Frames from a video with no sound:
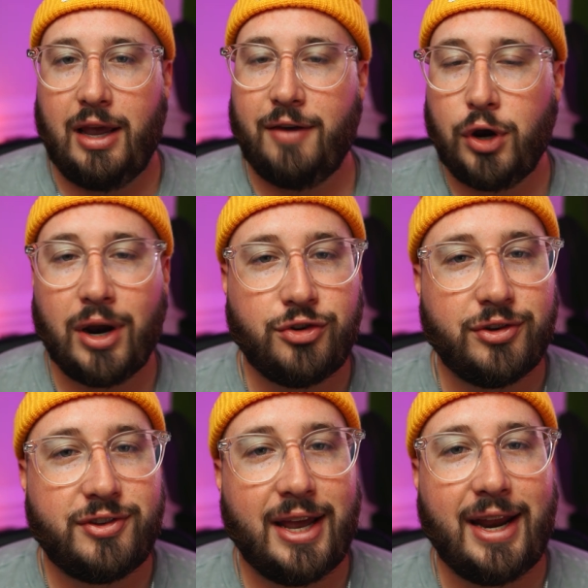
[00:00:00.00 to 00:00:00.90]
If you're
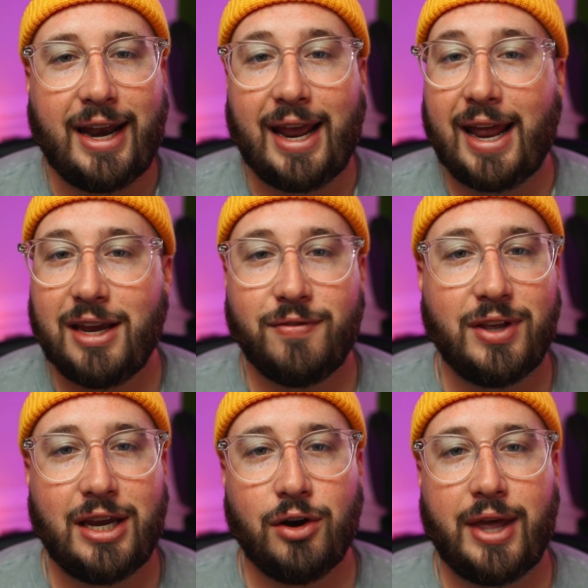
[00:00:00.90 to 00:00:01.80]
interested in any of
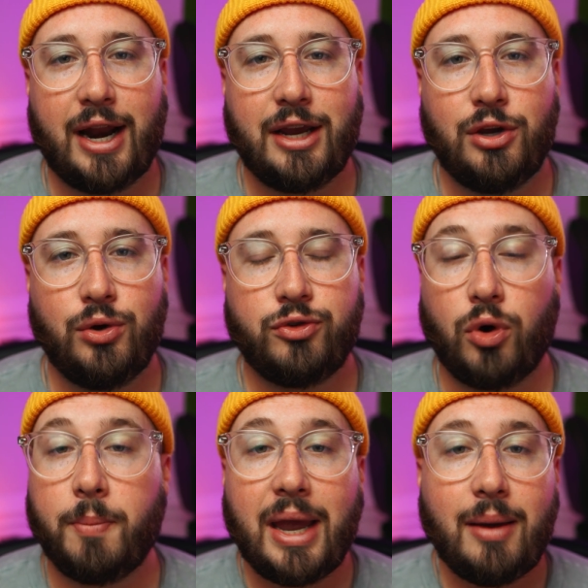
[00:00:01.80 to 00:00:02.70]
the gear that I use,
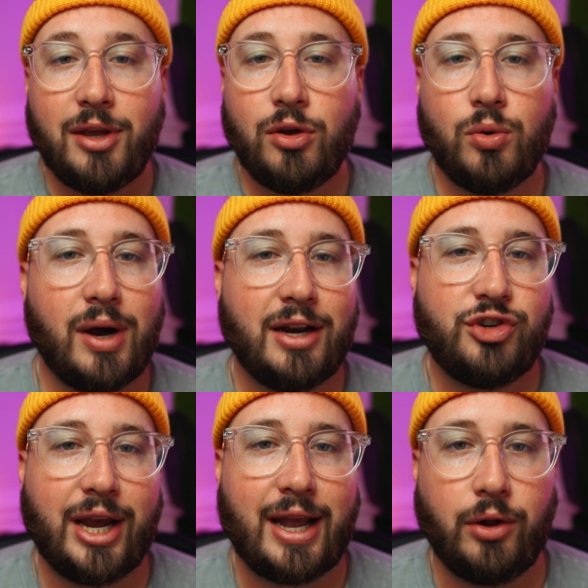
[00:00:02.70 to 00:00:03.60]
or maybe you want to
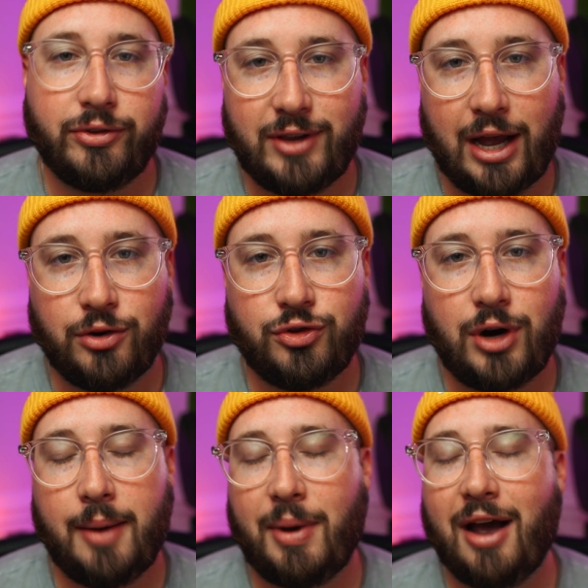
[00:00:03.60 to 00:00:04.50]
check out Soundstripe,